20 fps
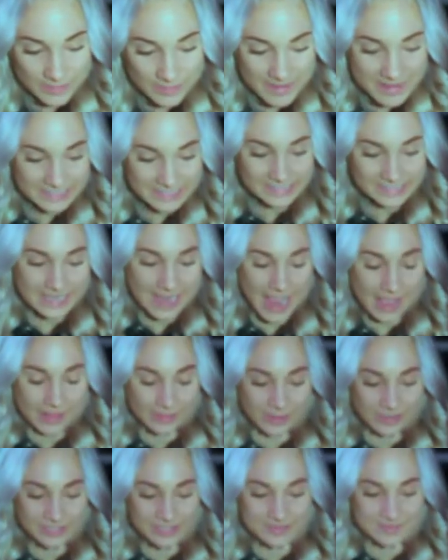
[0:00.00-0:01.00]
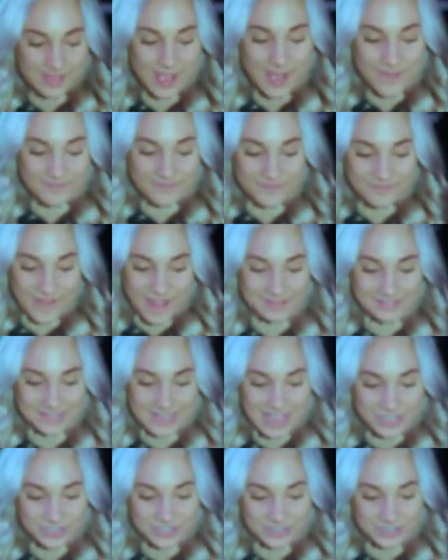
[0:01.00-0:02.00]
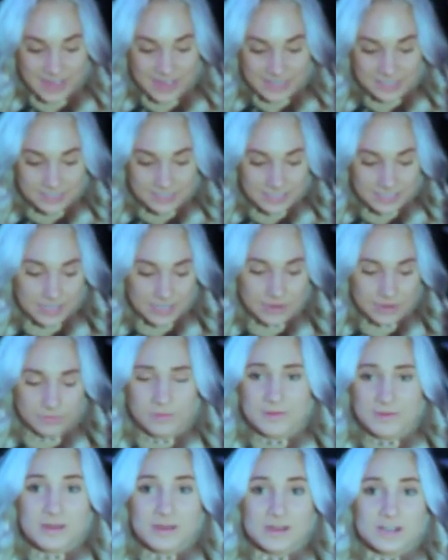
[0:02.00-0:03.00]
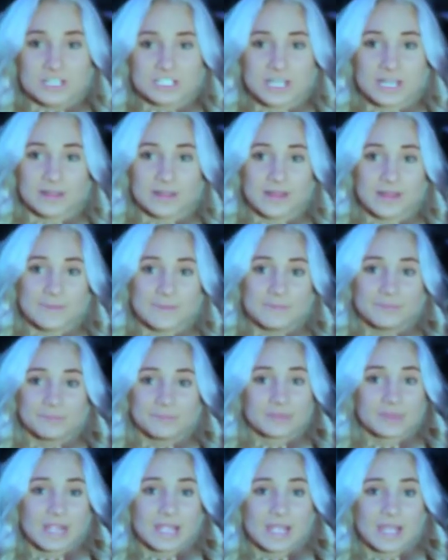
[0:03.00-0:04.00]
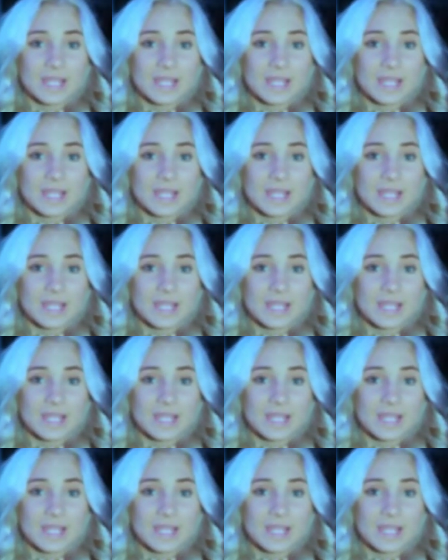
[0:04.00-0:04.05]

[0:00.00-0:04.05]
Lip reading: So basically, I looked him up, found his address, you know, we were chilling.